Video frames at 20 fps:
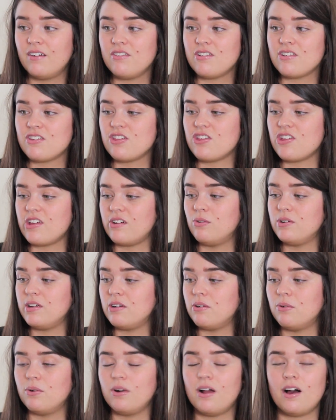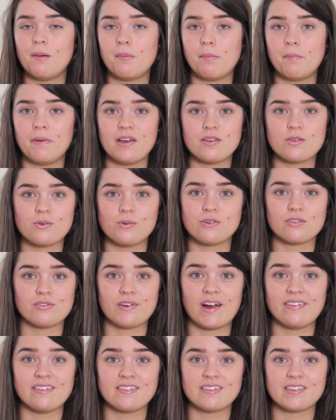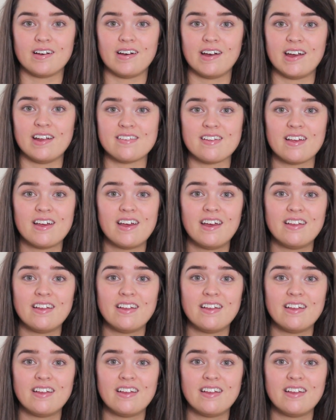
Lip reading: just jiggled it all up, but it's all just around the sides.